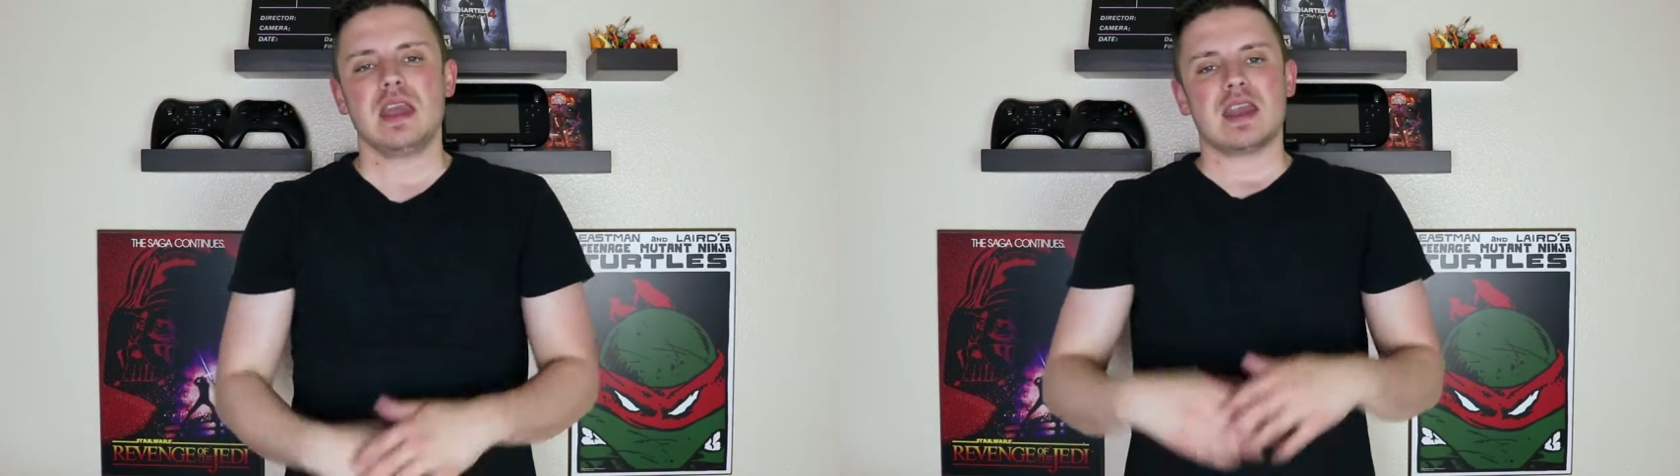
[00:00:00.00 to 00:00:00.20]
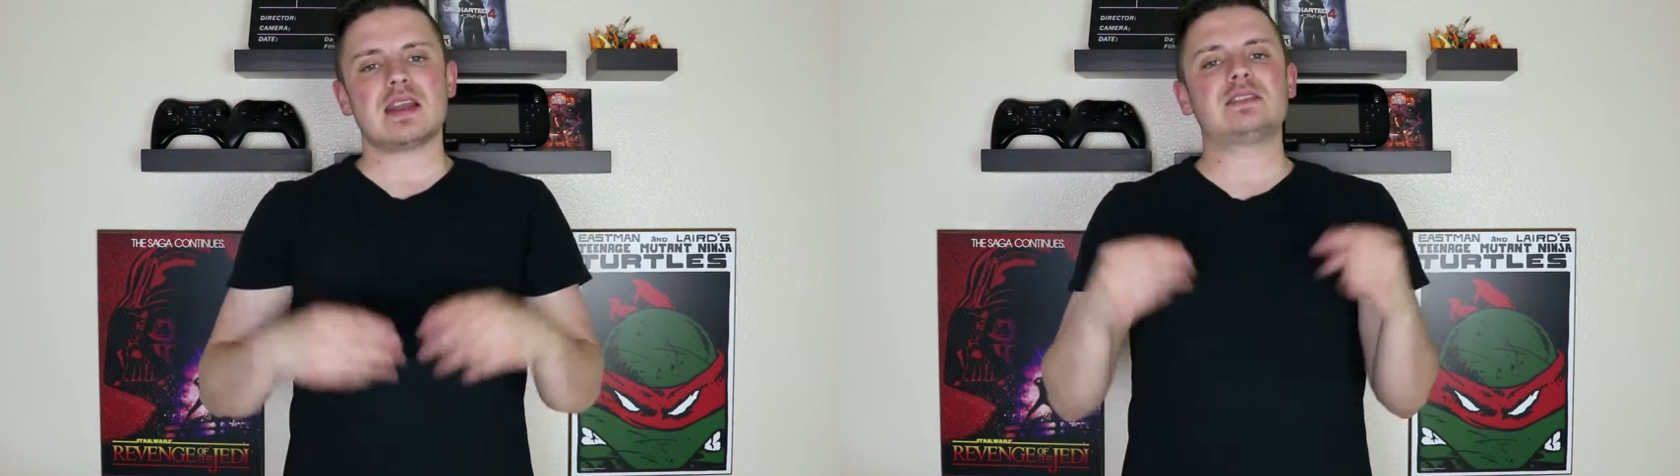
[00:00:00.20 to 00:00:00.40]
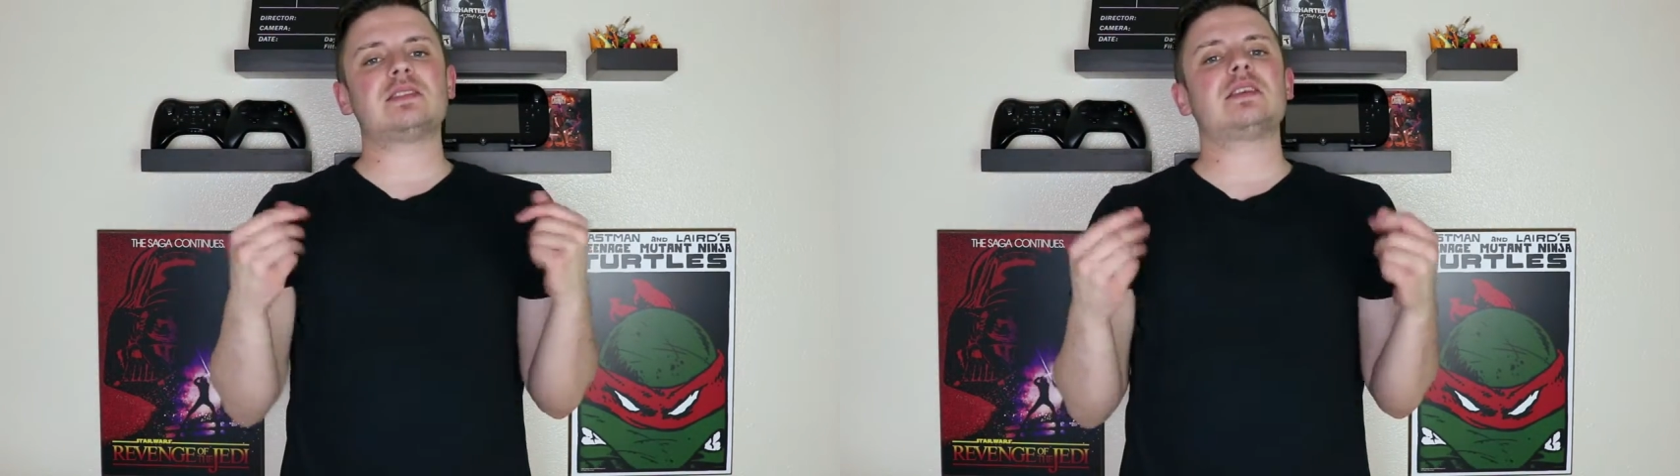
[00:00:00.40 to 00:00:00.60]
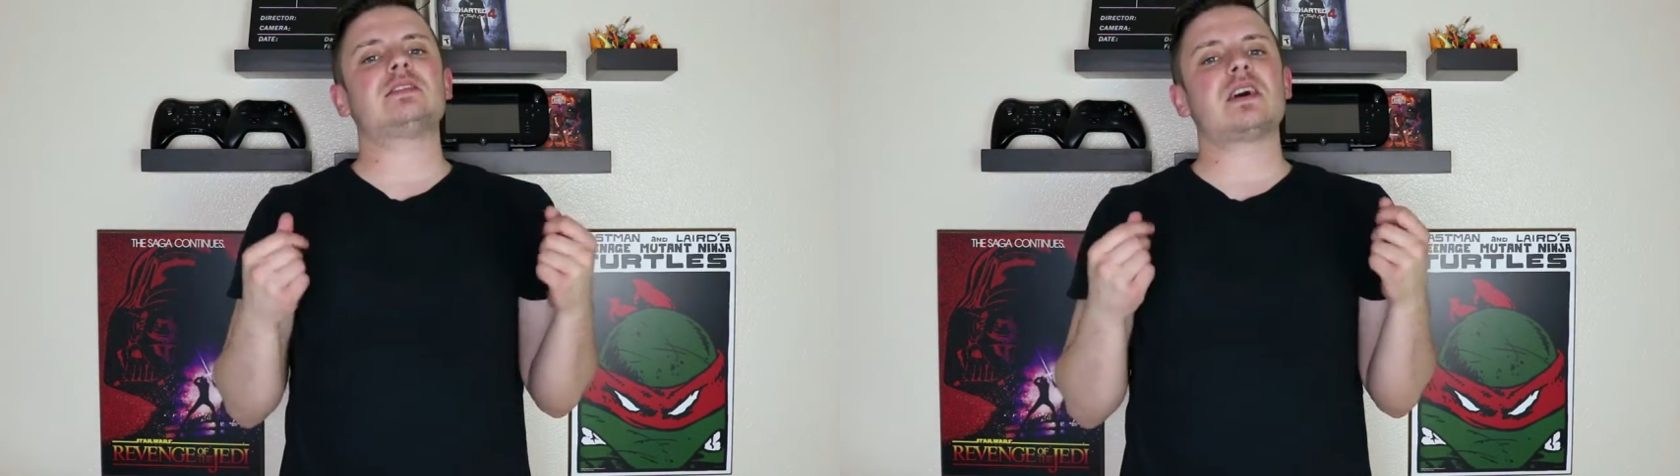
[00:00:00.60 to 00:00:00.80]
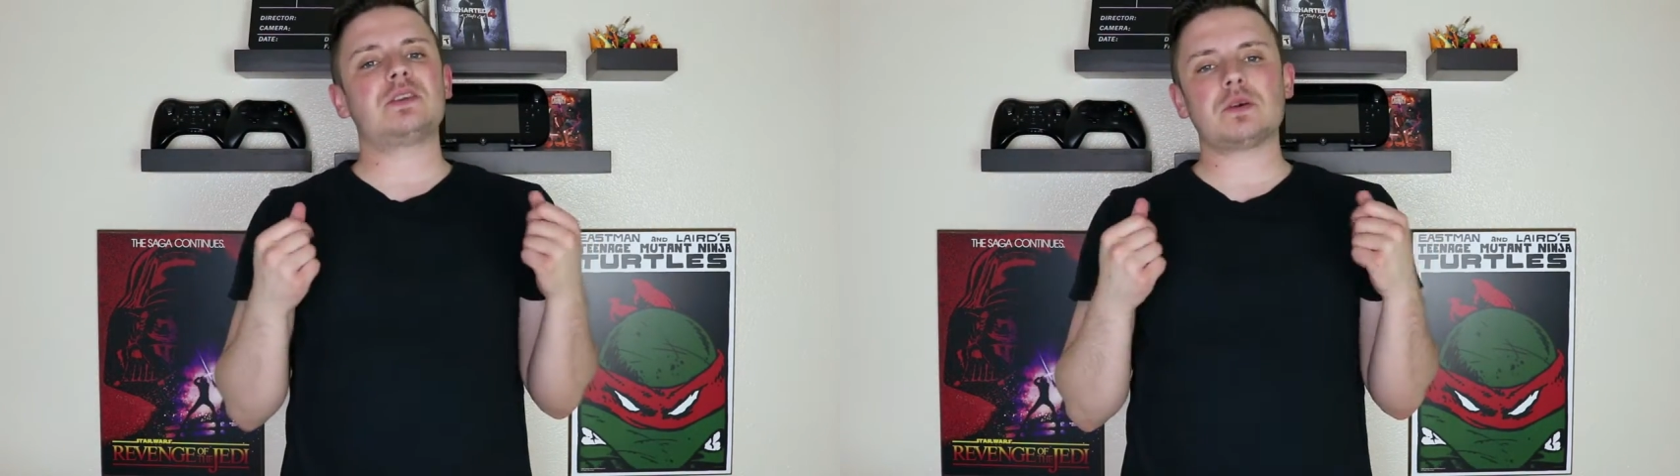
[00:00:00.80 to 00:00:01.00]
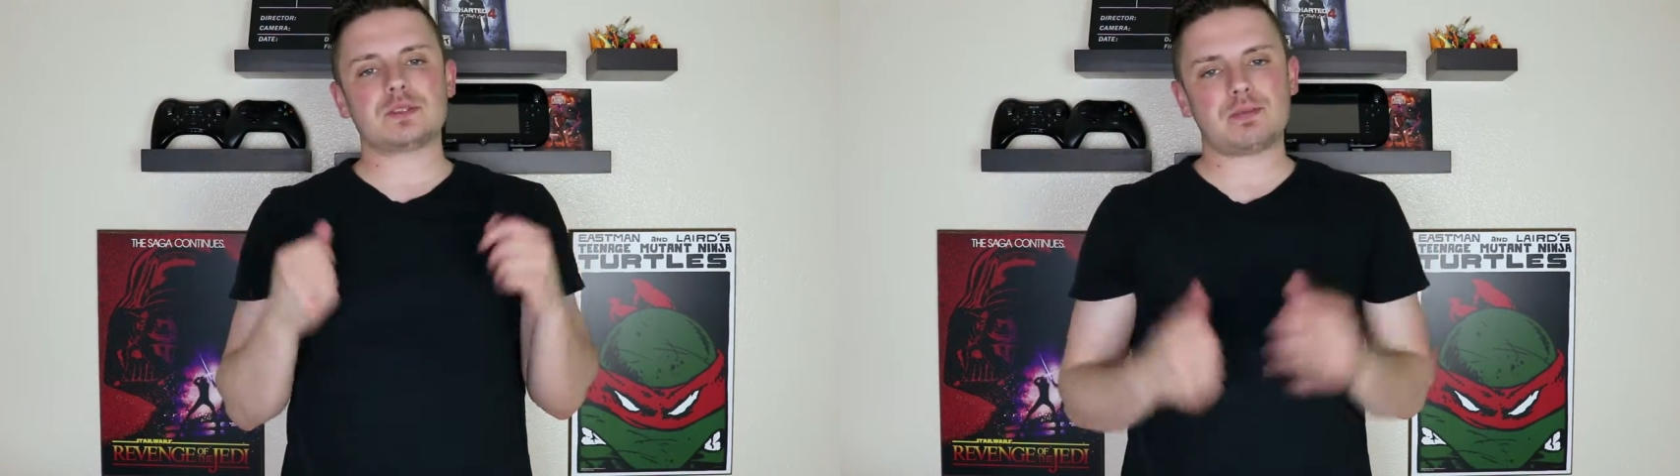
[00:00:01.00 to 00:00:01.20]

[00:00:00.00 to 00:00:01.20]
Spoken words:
it's in Nintendo's